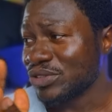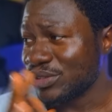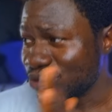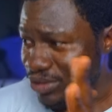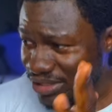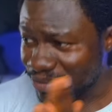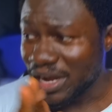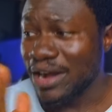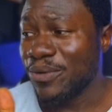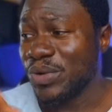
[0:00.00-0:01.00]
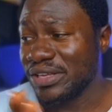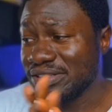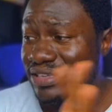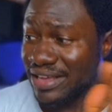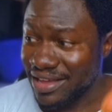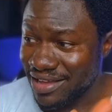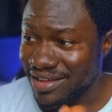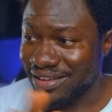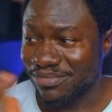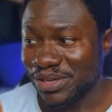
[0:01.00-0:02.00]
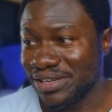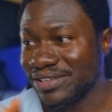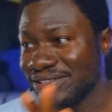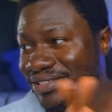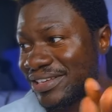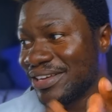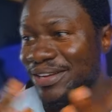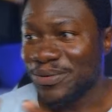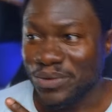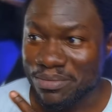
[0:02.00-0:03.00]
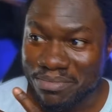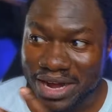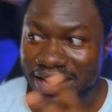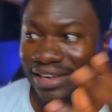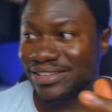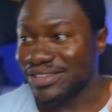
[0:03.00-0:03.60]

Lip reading: So somehow we are scared because we might